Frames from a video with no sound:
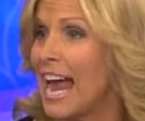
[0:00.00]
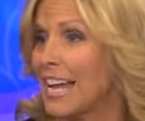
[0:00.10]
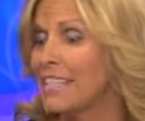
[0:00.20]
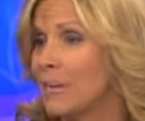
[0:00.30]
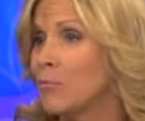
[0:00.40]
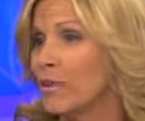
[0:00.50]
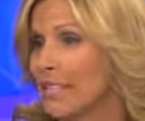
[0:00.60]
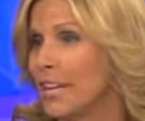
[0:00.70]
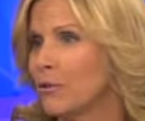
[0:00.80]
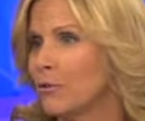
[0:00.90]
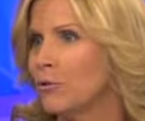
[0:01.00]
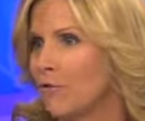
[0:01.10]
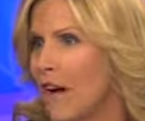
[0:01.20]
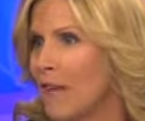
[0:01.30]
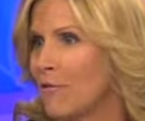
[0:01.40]
as a breast cancer
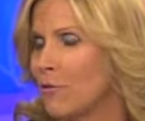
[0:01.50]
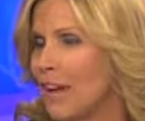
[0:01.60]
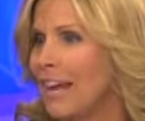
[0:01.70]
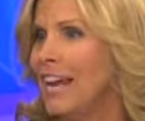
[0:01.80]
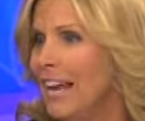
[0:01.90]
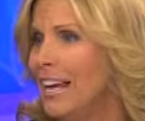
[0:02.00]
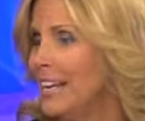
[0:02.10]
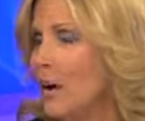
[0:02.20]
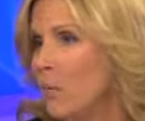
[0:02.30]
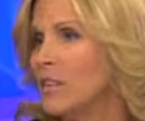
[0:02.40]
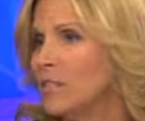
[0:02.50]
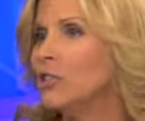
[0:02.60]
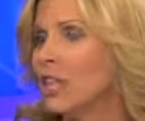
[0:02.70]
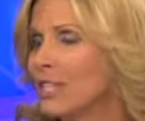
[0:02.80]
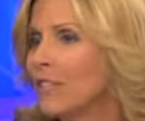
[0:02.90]
survivor, that it
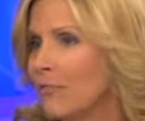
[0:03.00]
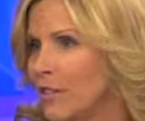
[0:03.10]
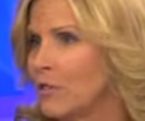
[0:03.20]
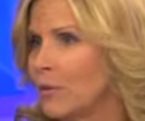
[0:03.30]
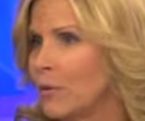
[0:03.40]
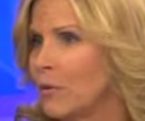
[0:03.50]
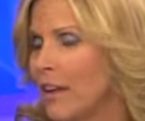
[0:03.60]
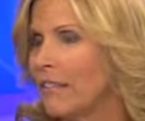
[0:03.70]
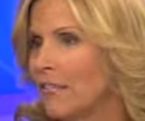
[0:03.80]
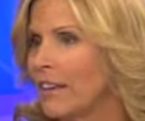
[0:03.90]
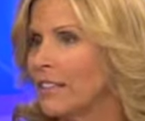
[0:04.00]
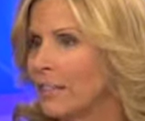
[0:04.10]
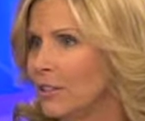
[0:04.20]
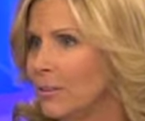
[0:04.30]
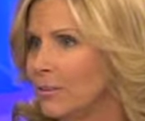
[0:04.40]
wasn't just the physical that
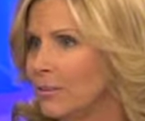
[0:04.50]
affected you?